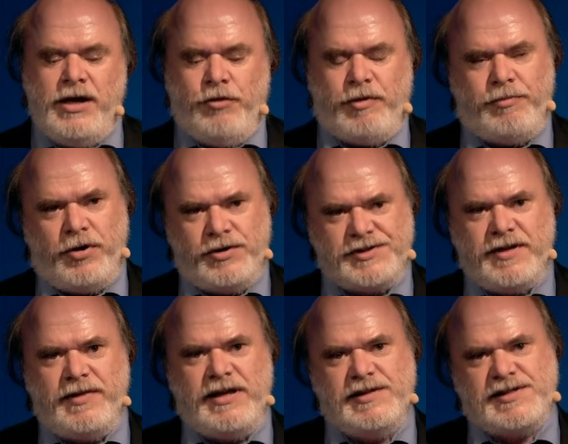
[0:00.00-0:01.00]
We posted
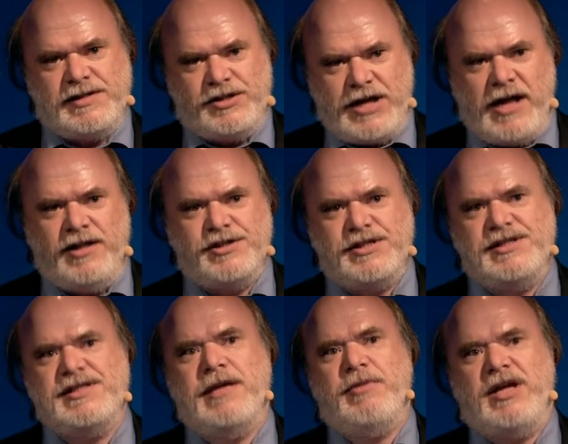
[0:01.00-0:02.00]
these challenges.
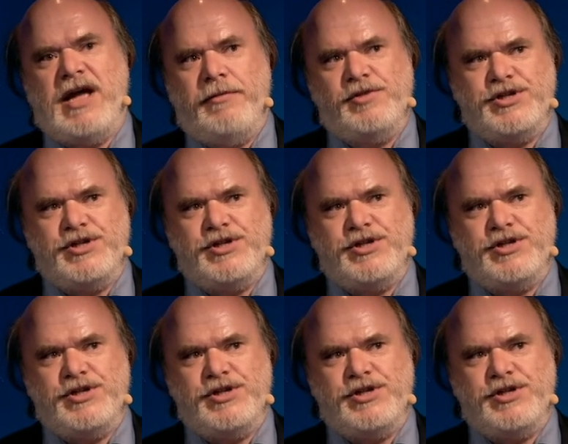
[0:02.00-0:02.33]
They became